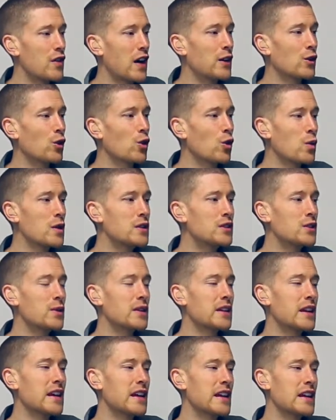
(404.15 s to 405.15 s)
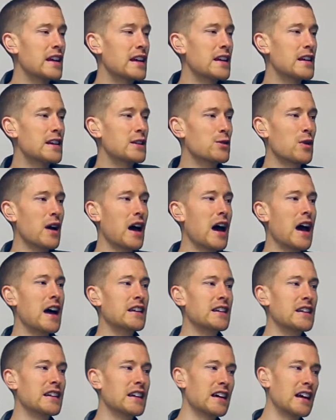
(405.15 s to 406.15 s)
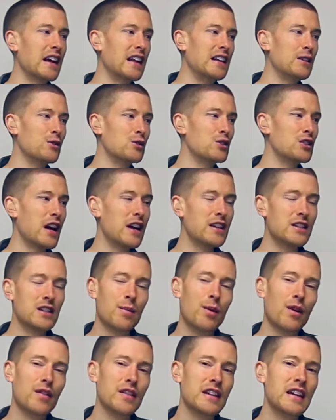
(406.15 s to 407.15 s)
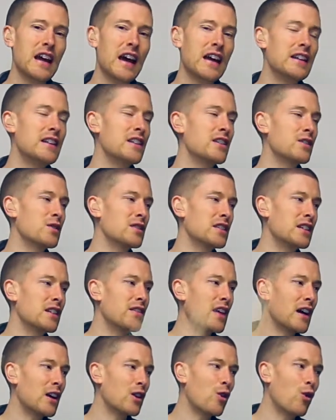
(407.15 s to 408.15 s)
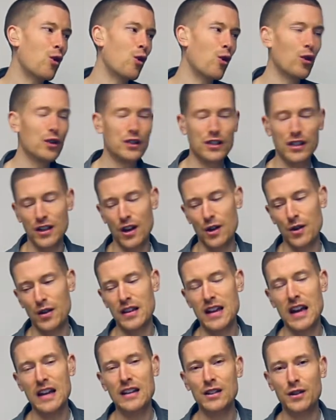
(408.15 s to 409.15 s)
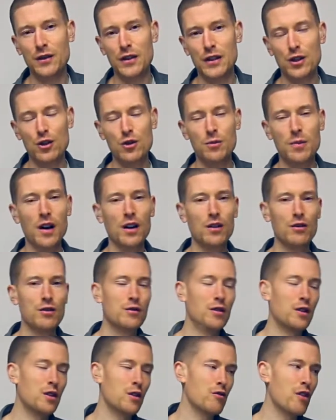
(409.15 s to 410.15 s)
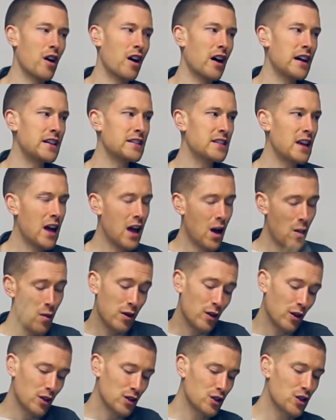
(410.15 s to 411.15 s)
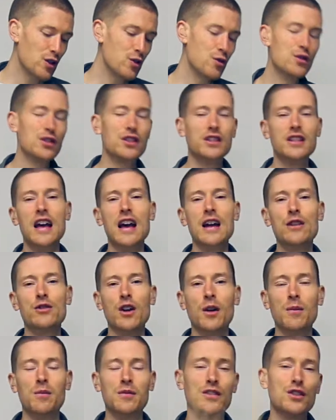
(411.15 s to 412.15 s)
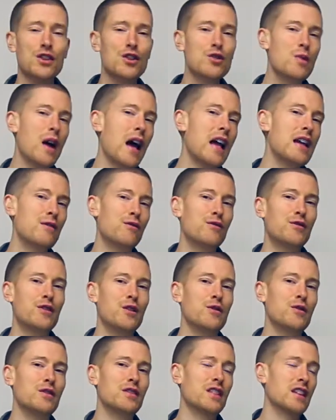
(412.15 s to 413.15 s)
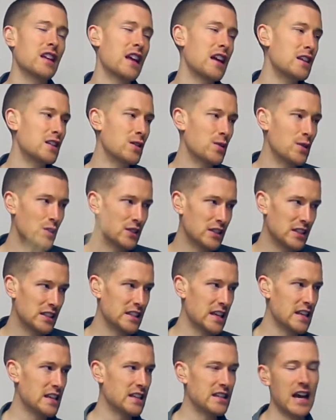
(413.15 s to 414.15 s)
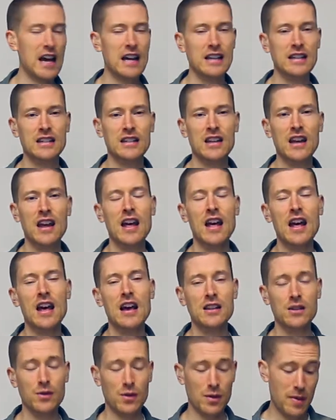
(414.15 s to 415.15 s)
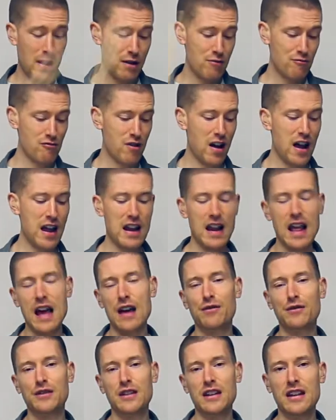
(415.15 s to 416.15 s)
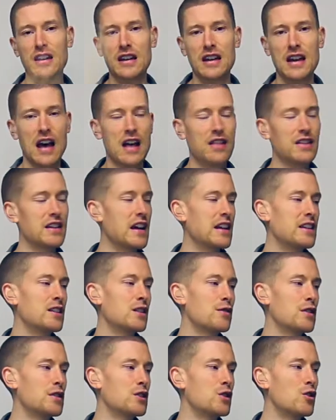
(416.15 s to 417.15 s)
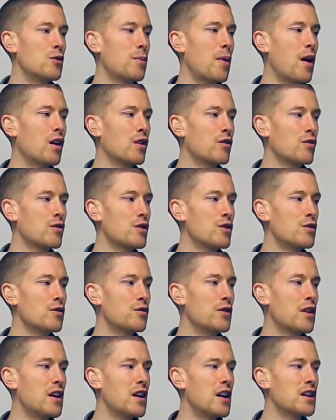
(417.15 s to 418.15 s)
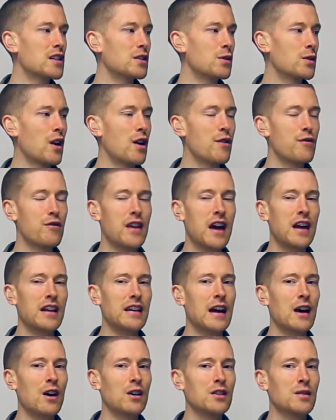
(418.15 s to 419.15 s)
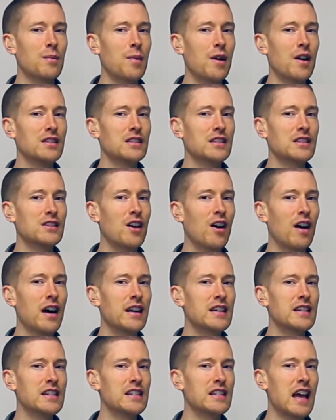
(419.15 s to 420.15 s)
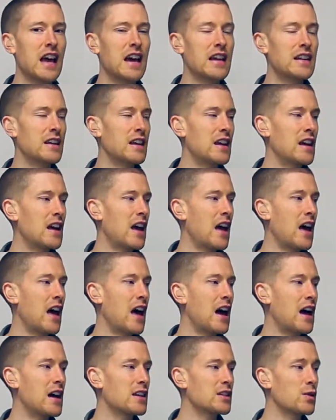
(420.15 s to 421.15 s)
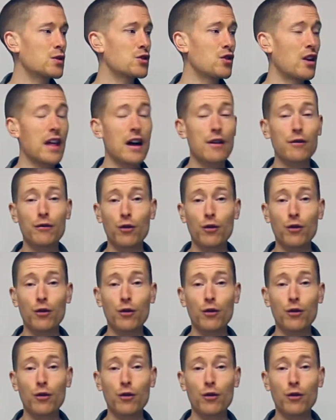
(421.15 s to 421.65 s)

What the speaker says: and all we're doing here is we're adding a little change up on the end. So instead of that quarter note at the end of the 2-bar groove on the ride, we've got 2 snare drums, 2 1/8 notes. Okay, so we've got 6 and. So we're going to play right left here at the end of the 2-bar groove. So we'll go for that now. So bars 9 and 10. So we'll try that